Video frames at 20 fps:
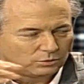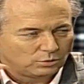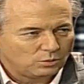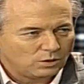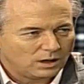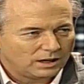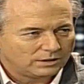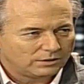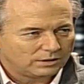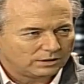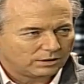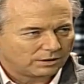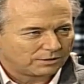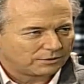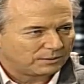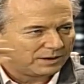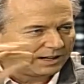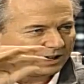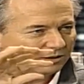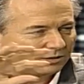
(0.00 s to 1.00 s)
200 or
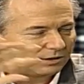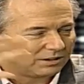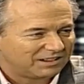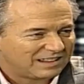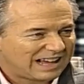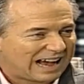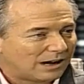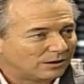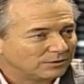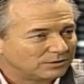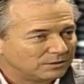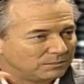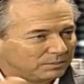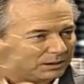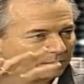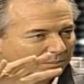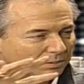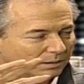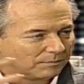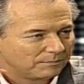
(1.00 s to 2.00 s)
300,000
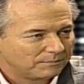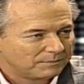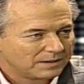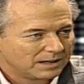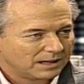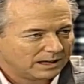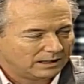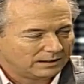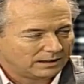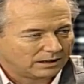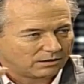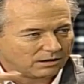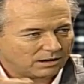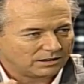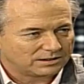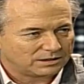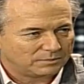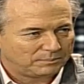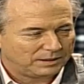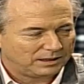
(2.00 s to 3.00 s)
people. And they
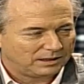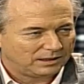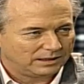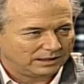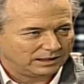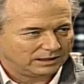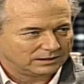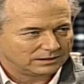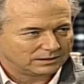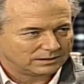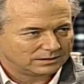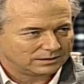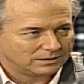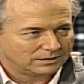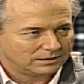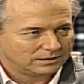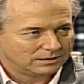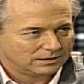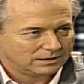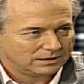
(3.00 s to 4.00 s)
crossed the Pyrenees
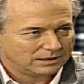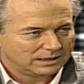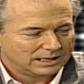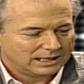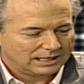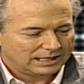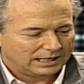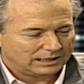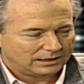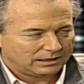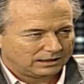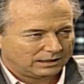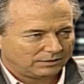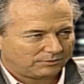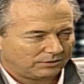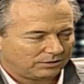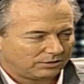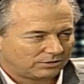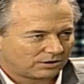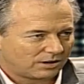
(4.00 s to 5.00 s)
and the
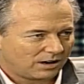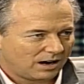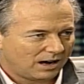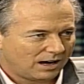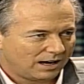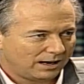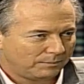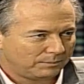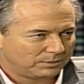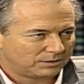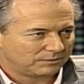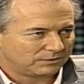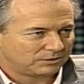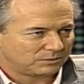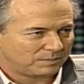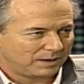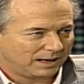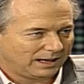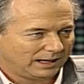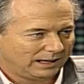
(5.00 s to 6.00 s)
different tribes of
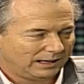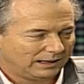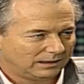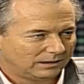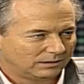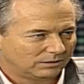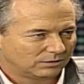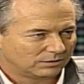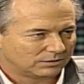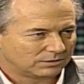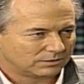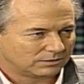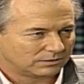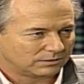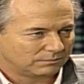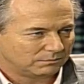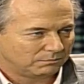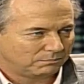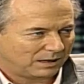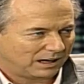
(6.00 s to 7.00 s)
Spain,
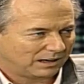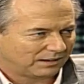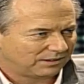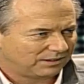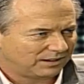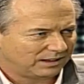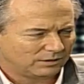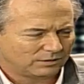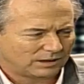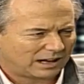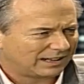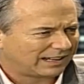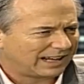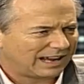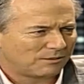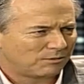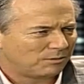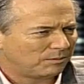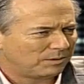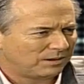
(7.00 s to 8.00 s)
Los Bacteo, I
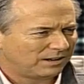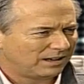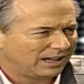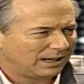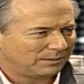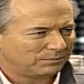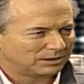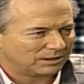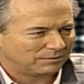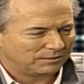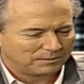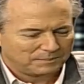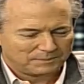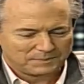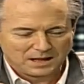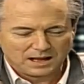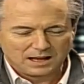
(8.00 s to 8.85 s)
can't remember the names of them.